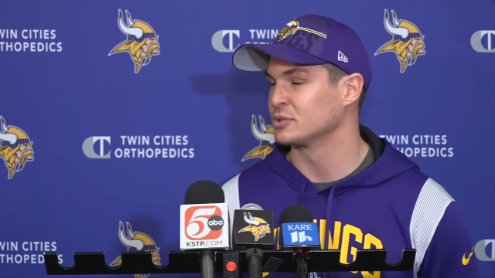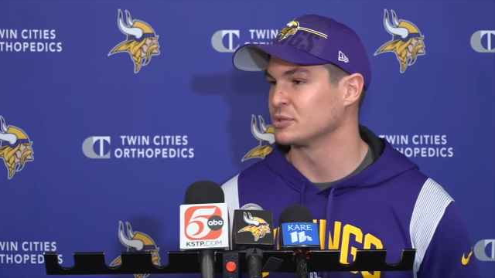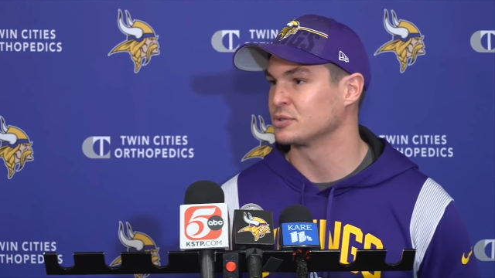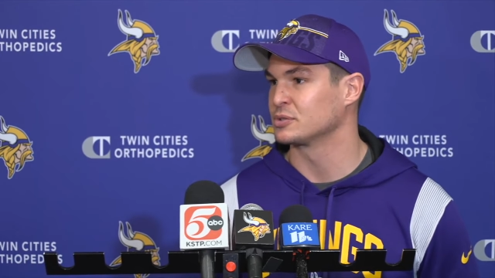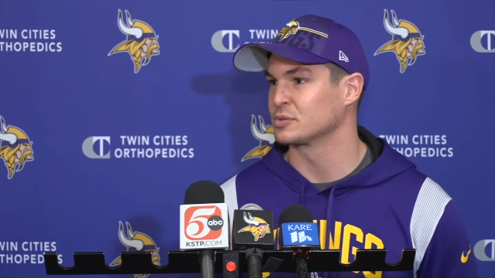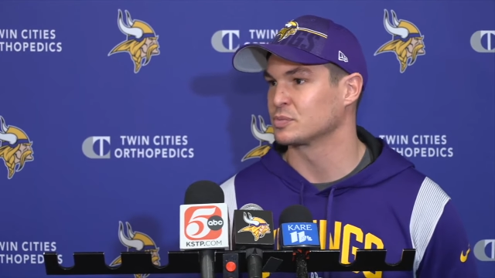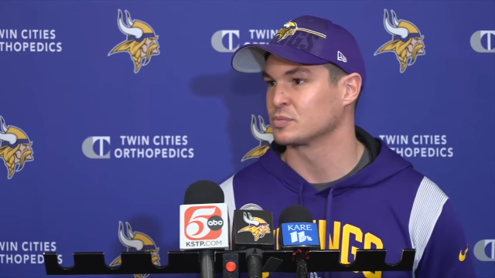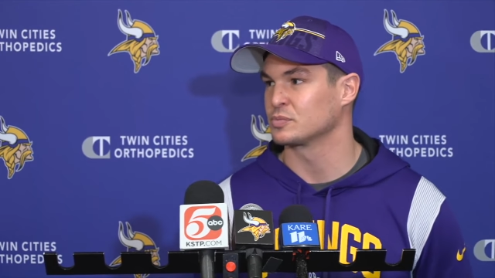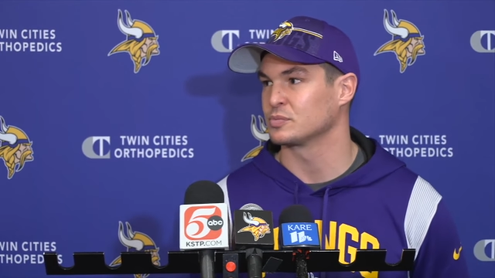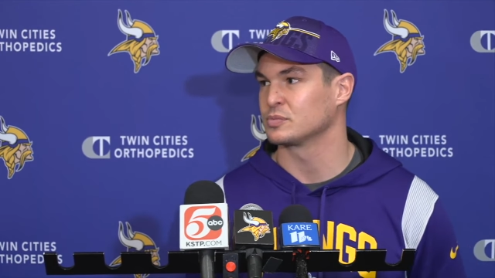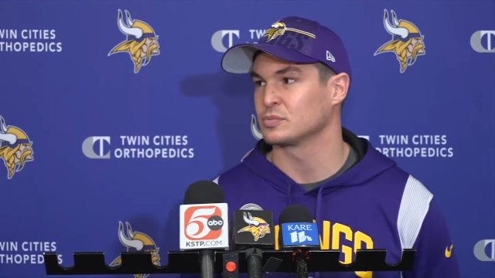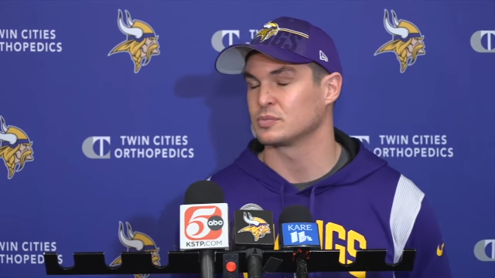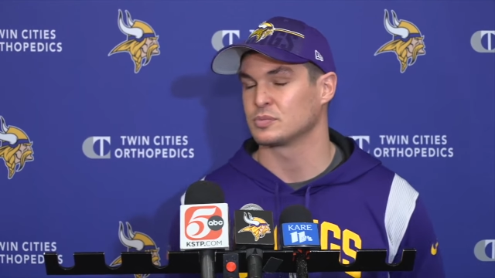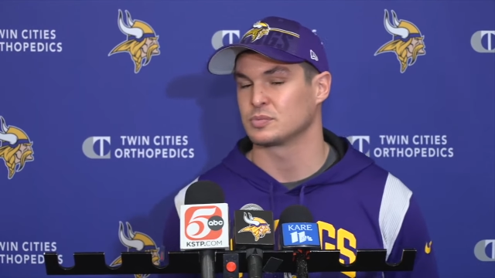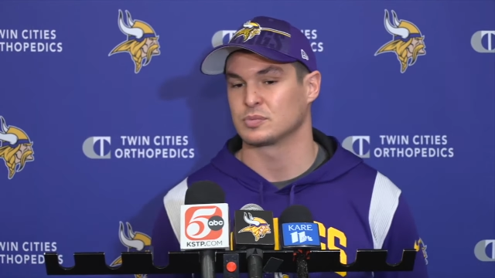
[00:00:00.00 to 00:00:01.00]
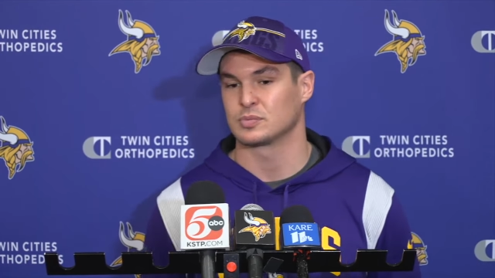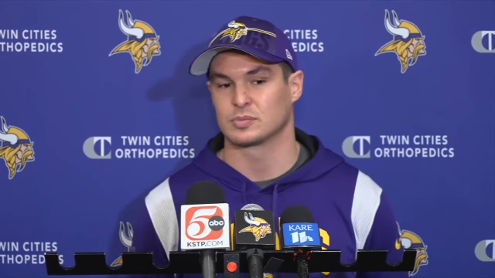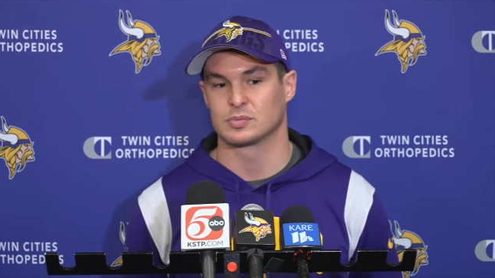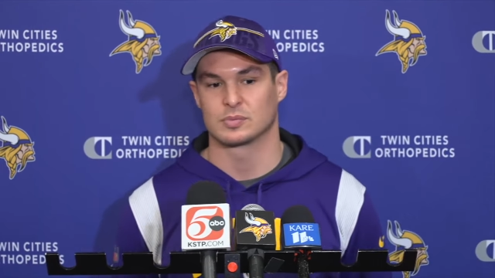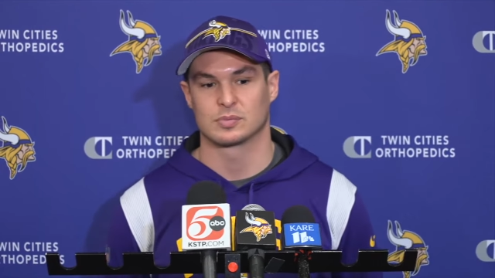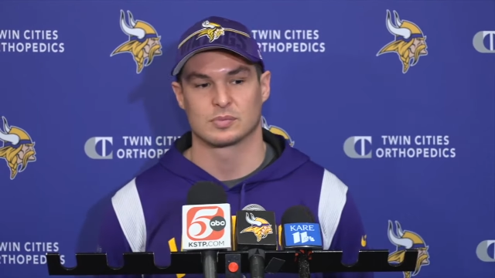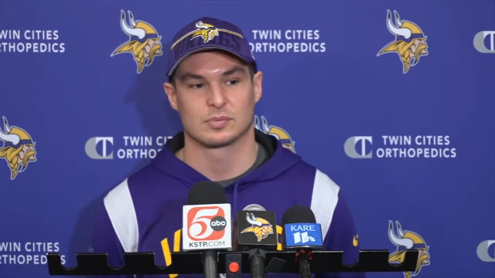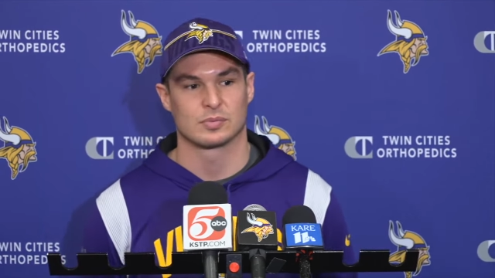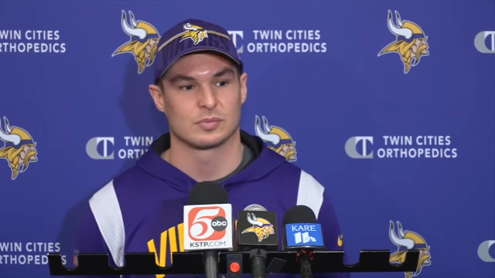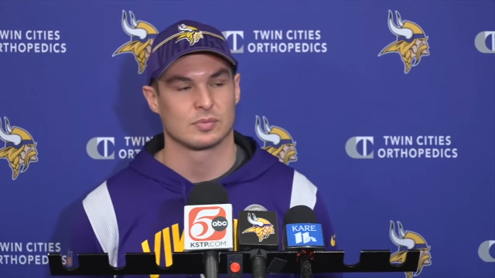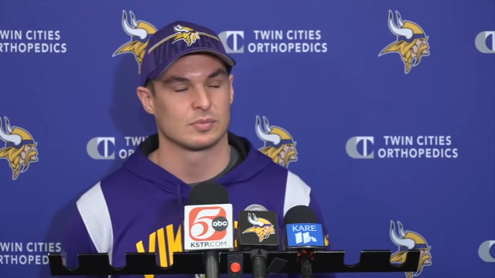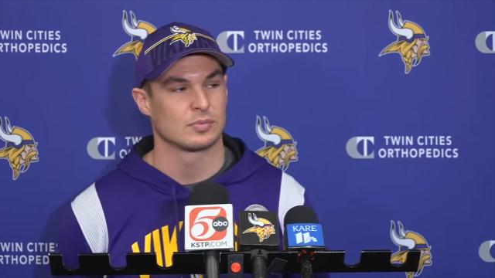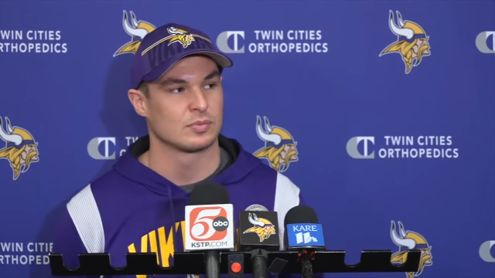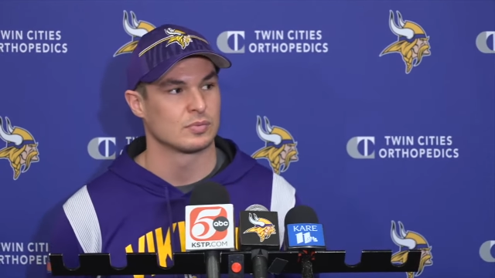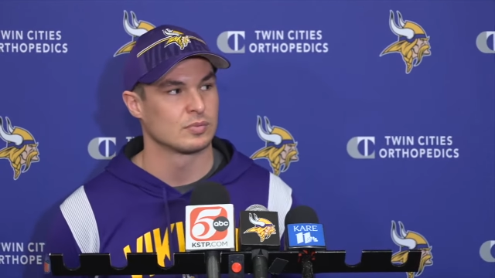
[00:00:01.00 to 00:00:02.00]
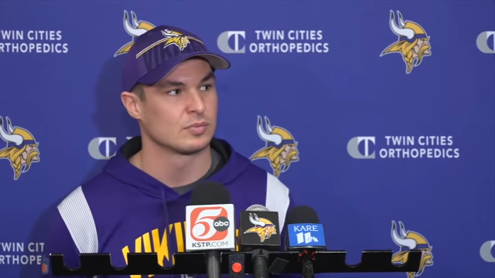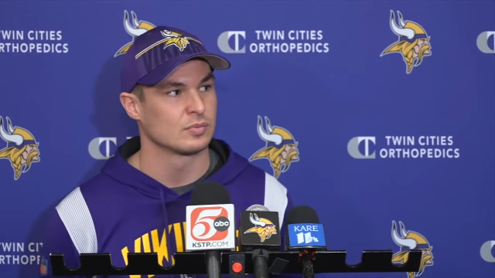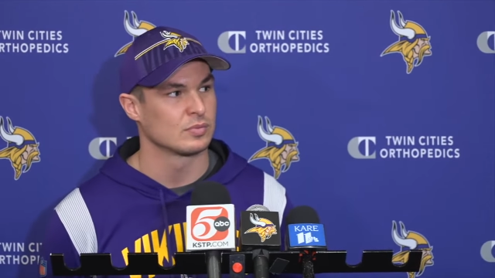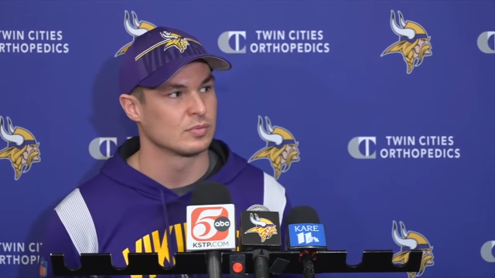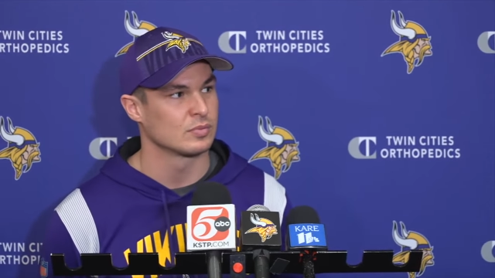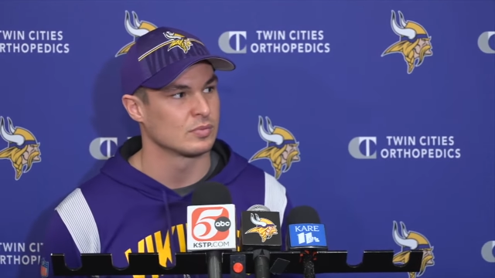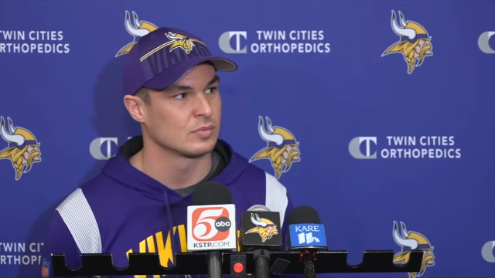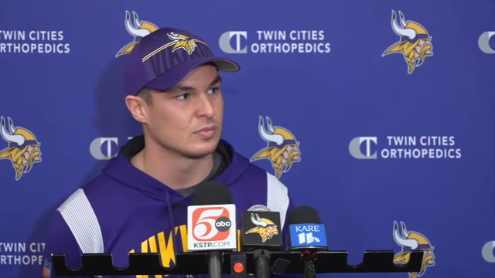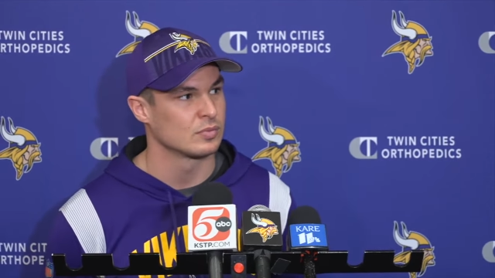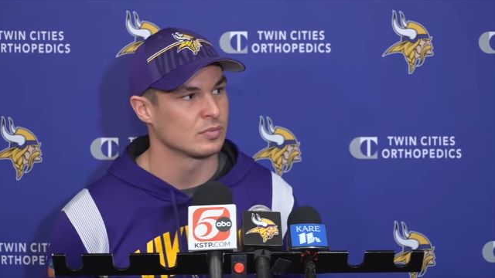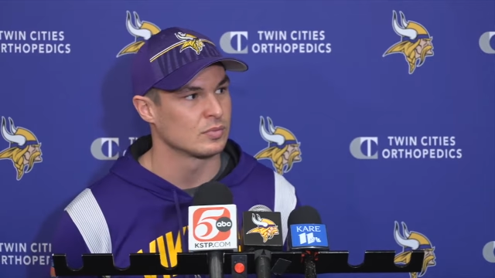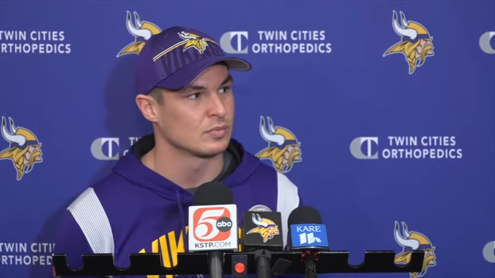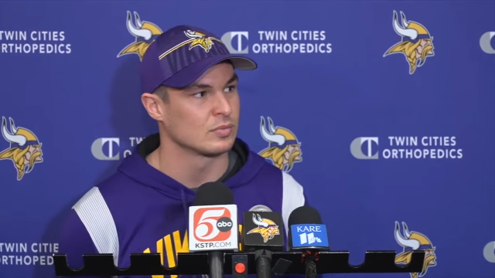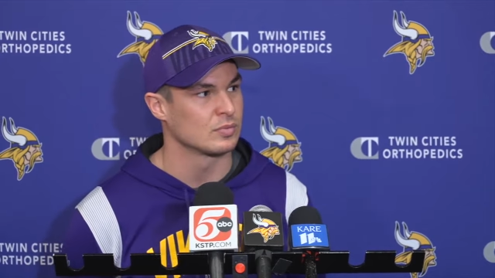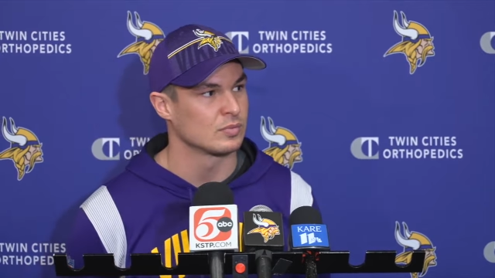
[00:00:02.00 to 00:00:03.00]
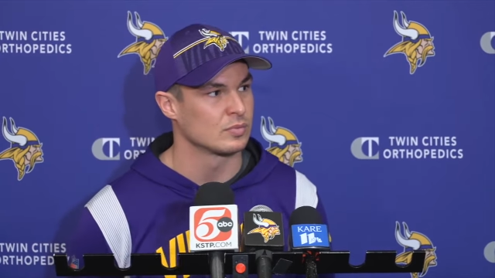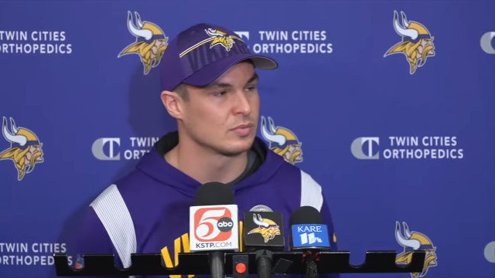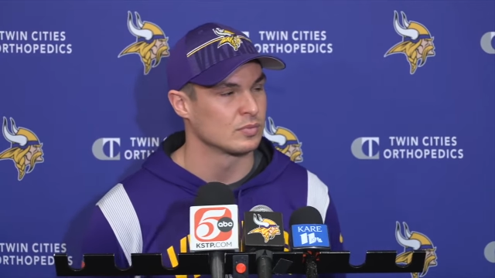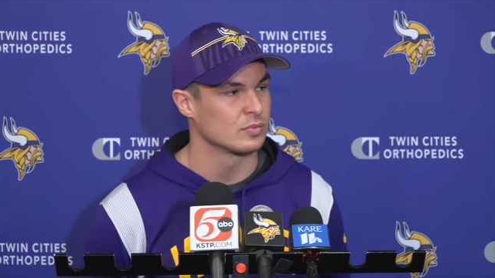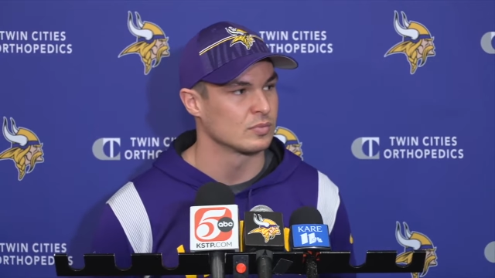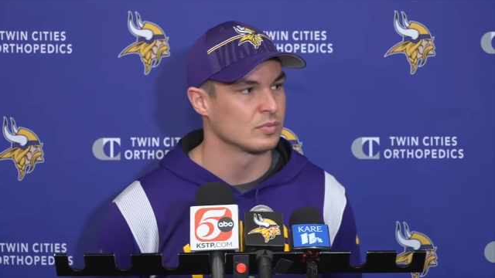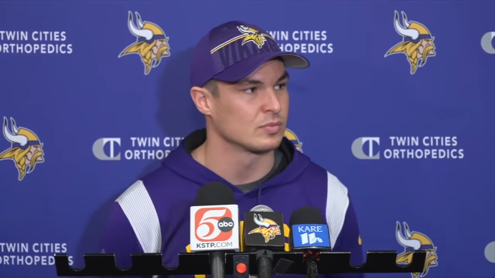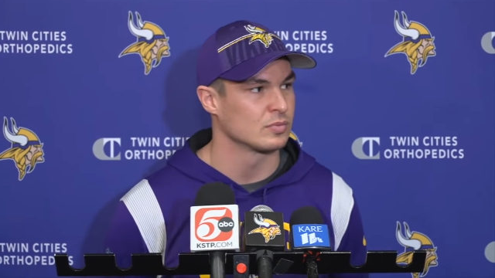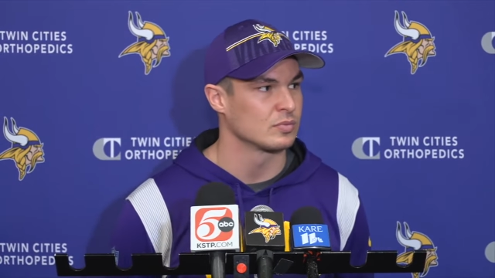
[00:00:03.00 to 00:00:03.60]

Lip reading: [no speech]